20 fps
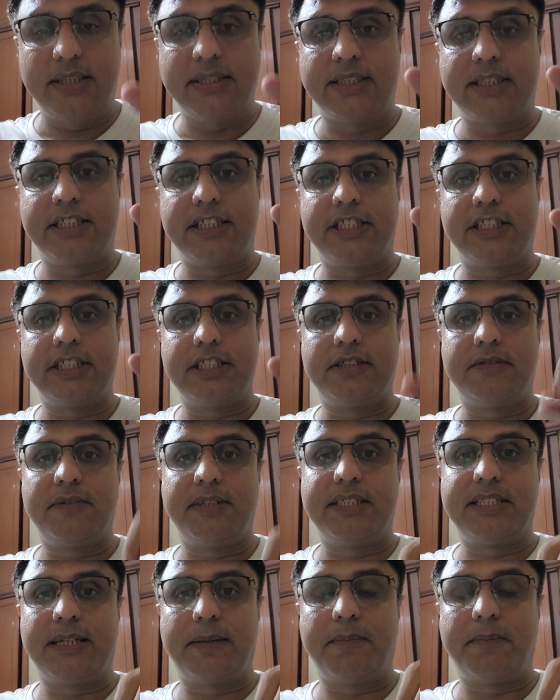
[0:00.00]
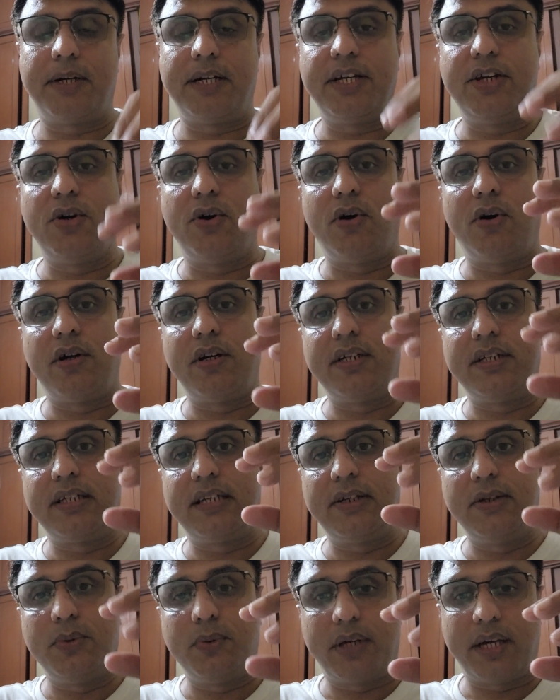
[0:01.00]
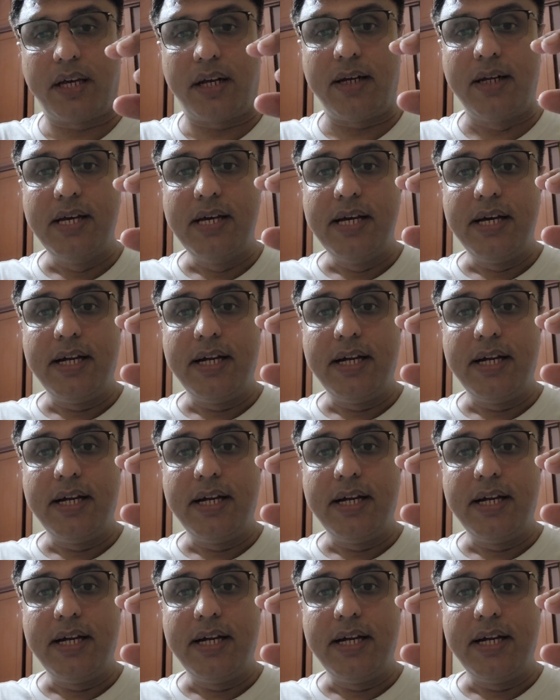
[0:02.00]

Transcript: discussions with somebody, or you can